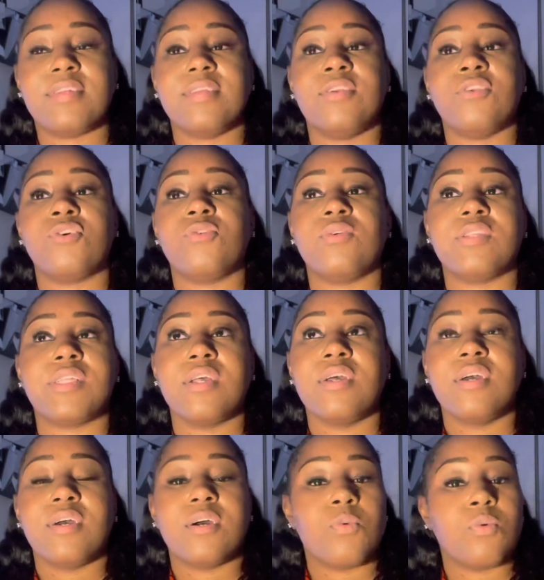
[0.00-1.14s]
It's
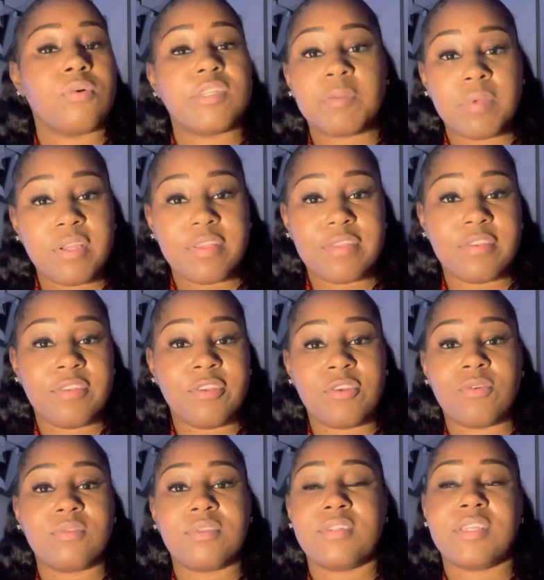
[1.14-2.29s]
Will Smith,
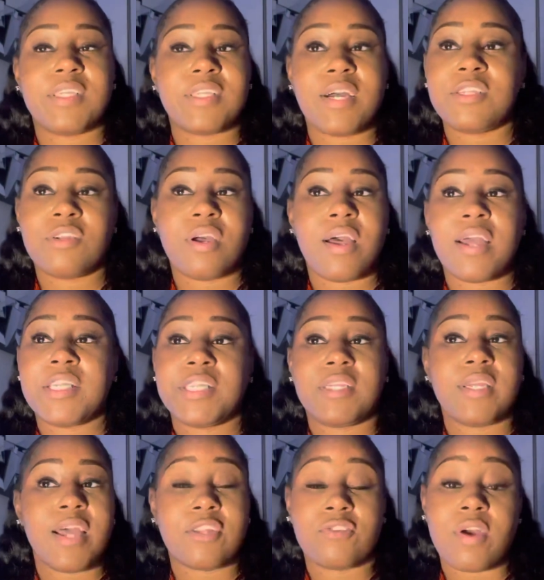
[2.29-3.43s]
this guy's an
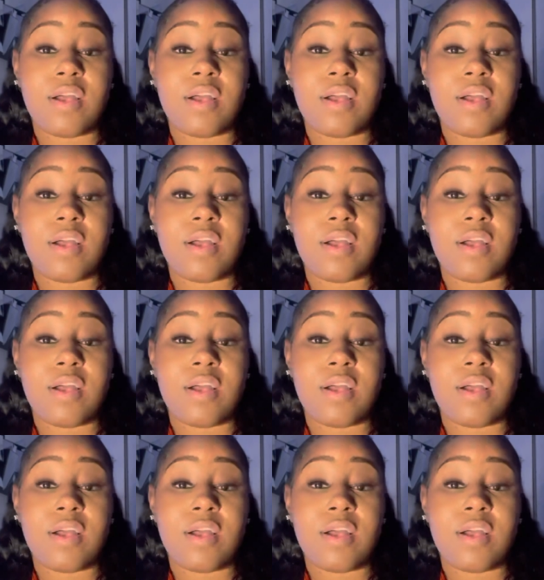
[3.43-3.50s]
excellent actor.